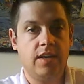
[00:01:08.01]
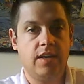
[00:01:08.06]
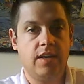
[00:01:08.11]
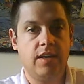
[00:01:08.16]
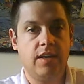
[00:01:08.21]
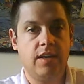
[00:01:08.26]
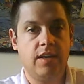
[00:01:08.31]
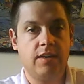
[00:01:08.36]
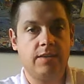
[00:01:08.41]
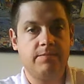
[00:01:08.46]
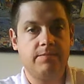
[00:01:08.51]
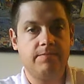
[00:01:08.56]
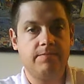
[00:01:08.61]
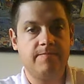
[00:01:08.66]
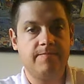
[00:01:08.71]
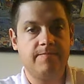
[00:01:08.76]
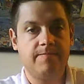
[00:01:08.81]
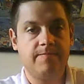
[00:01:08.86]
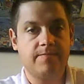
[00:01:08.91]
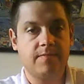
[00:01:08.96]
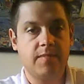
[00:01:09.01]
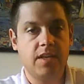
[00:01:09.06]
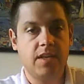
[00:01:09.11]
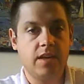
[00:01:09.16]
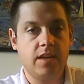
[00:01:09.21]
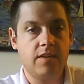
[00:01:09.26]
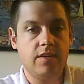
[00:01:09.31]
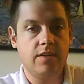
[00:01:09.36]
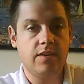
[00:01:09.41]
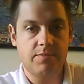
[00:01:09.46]
Um, you
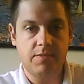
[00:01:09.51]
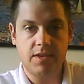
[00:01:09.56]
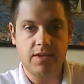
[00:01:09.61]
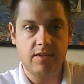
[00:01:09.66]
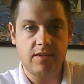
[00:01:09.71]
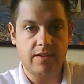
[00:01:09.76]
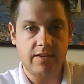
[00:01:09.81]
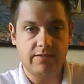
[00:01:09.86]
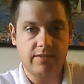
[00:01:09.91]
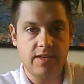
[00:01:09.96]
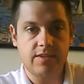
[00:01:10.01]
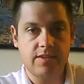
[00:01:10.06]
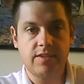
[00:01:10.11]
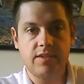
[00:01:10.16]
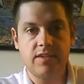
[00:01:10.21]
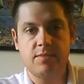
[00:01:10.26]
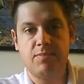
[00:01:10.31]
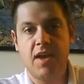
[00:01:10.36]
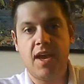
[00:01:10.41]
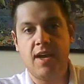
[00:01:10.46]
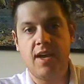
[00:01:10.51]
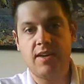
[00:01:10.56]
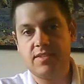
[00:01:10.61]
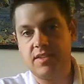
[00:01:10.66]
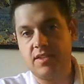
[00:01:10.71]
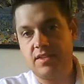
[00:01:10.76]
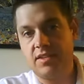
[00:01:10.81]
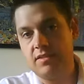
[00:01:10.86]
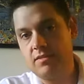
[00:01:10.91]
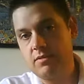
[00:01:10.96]
know, I know there's been a lot of wrestlers
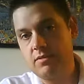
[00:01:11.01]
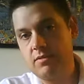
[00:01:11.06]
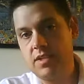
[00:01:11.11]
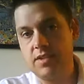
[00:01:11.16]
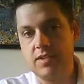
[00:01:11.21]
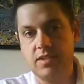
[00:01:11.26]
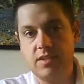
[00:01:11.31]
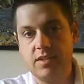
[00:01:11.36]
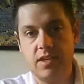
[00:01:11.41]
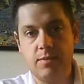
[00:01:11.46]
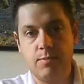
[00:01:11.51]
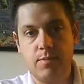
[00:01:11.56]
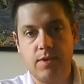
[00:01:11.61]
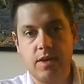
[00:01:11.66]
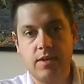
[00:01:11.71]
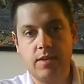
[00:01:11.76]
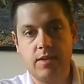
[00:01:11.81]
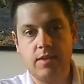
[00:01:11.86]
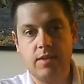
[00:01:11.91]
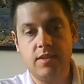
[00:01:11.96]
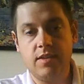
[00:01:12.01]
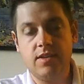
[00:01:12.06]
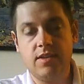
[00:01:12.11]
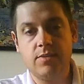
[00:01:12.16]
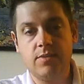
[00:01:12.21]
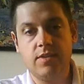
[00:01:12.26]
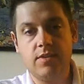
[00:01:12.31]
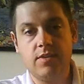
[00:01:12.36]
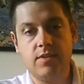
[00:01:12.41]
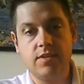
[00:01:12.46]
passing recently, but
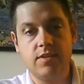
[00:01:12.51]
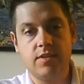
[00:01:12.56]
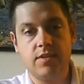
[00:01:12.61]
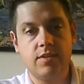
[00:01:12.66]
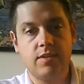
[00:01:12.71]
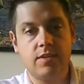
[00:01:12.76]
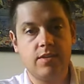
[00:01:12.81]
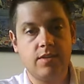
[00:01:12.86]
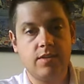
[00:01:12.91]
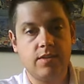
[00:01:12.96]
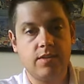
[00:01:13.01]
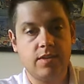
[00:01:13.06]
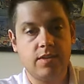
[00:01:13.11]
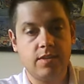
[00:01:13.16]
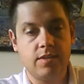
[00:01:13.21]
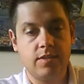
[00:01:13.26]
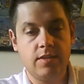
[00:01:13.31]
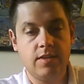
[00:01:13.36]
this one was just a little